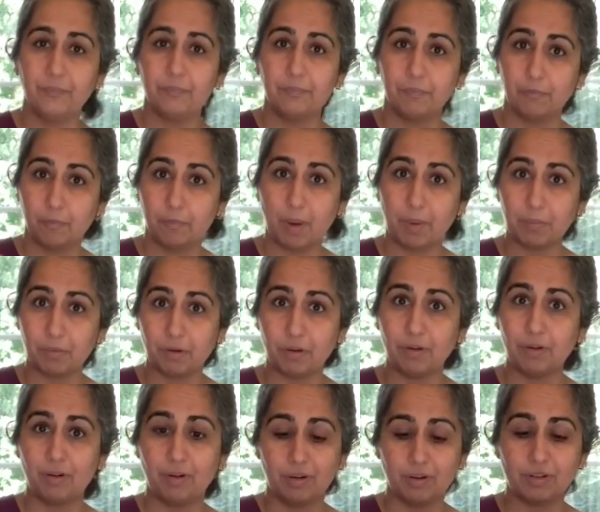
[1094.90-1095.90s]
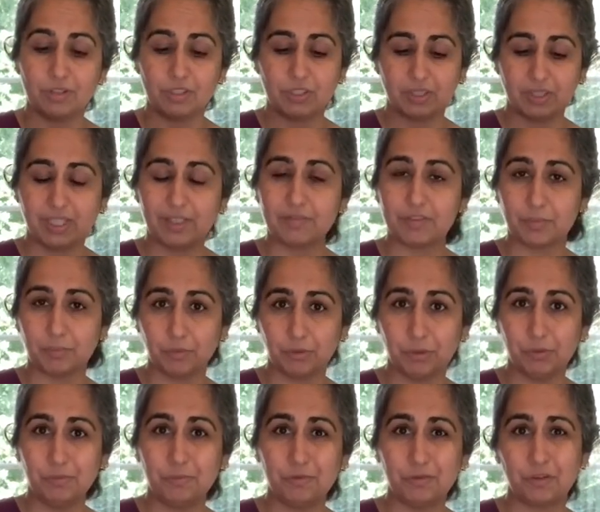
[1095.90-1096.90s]
remember to leave some
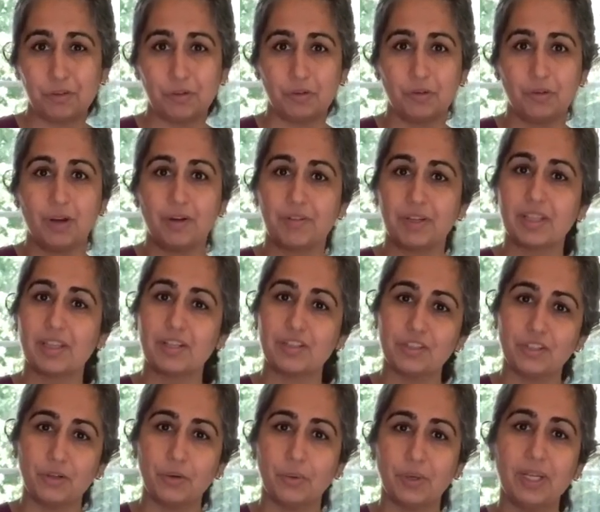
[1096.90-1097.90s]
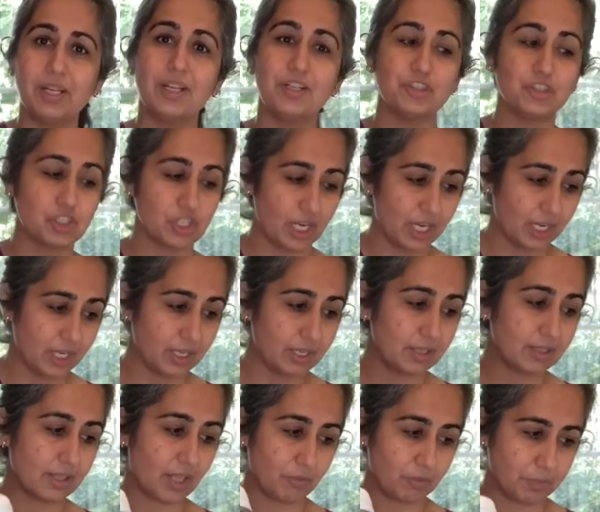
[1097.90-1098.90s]
room for everything to go in and shake,
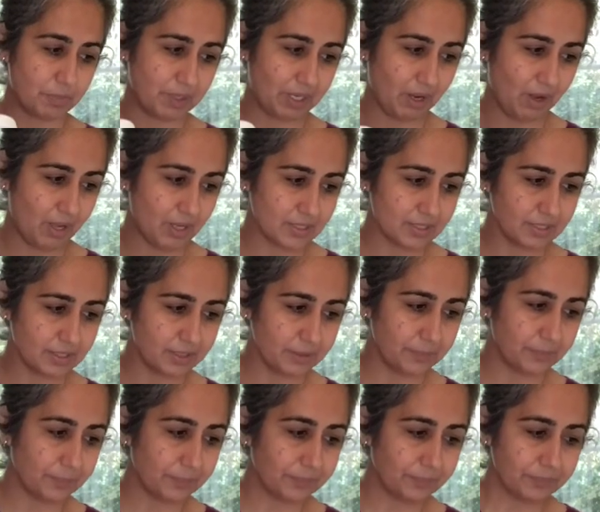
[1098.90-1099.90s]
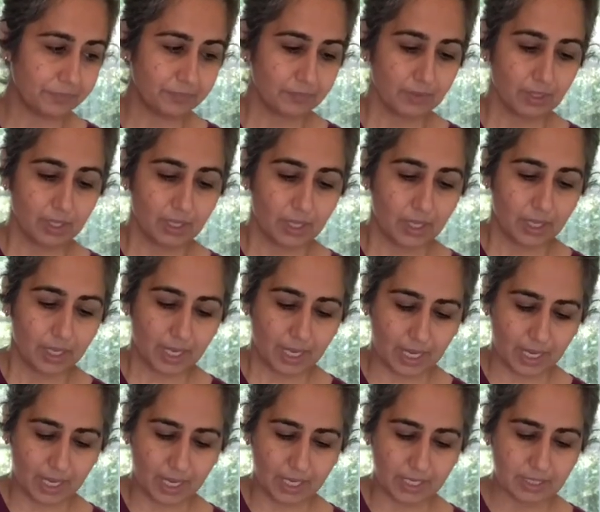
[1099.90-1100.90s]
that would be awesome.
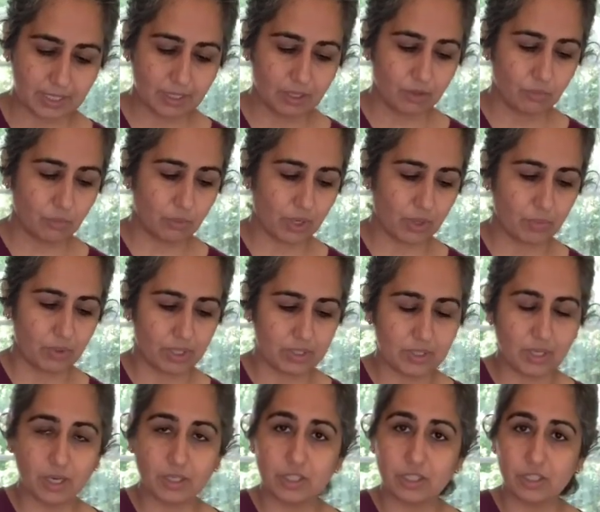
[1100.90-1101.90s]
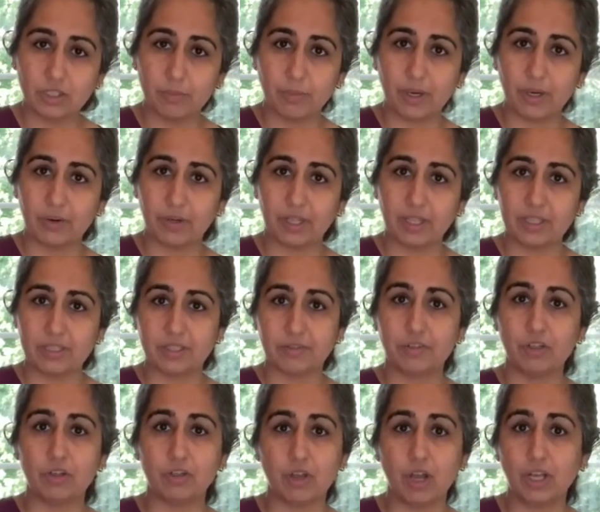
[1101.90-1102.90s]
And what I want to talk to you about is if
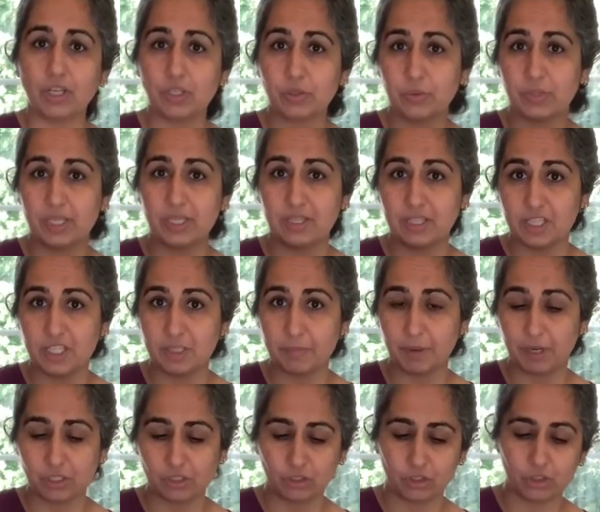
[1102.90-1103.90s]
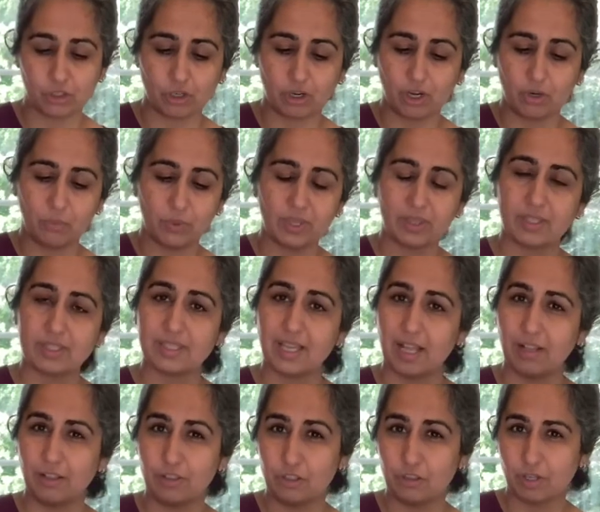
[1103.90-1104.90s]
you're not using this special jar with the
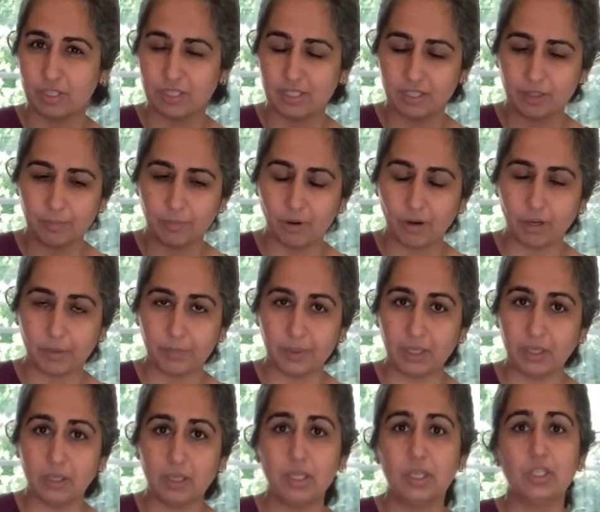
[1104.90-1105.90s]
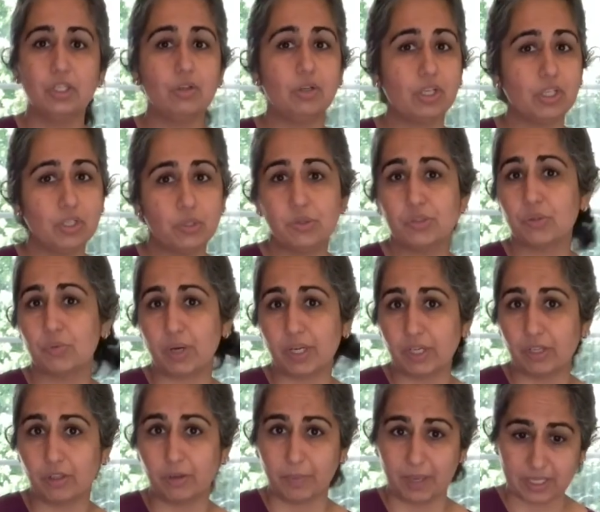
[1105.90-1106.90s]
salad dressing compartment, you can use a
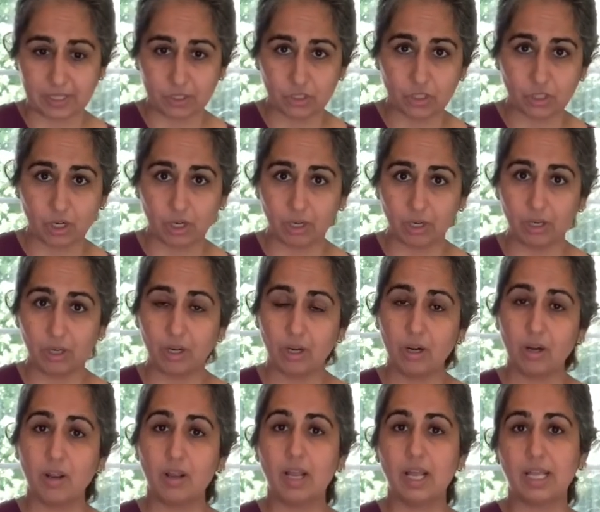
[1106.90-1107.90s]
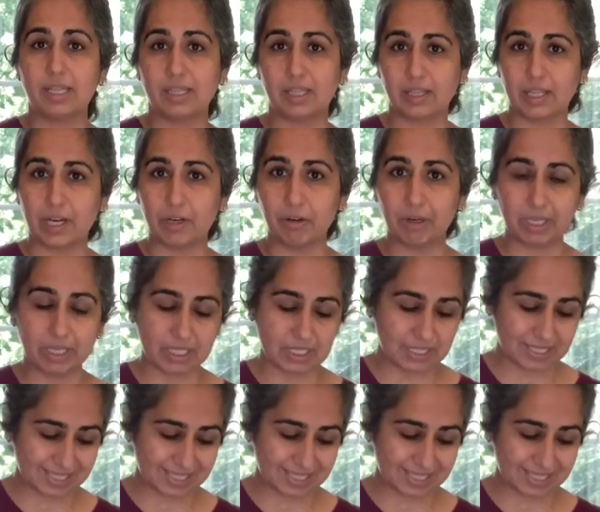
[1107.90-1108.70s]
regular mason jar. The layering is